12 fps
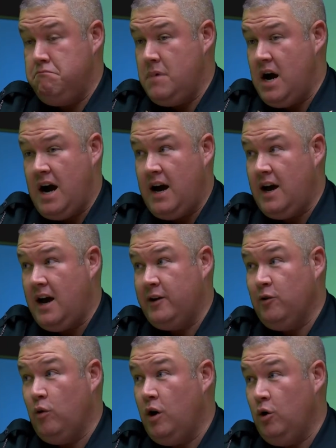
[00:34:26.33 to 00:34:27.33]
I
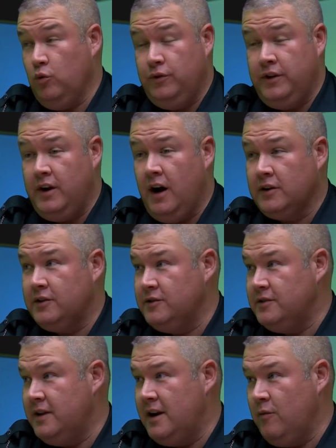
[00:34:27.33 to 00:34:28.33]
don't hold the
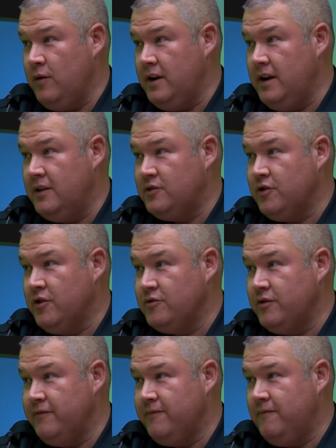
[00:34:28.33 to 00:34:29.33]
doctors that I went and had surgery.